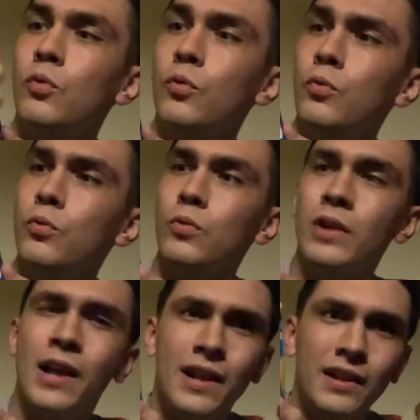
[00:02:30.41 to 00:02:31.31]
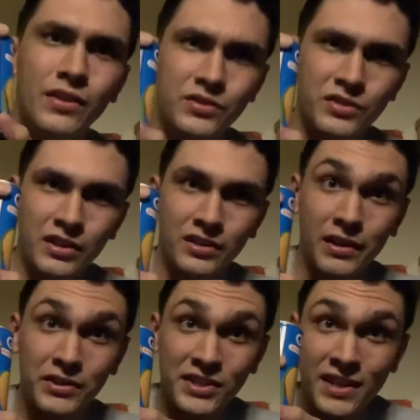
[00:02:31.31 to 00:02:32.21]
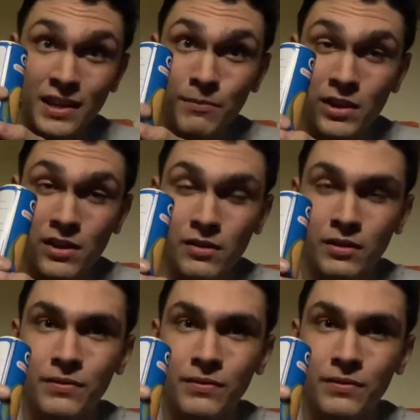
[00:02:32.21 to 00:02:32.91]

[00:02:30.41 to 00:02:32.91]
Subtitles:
Ooh, there's a little seam here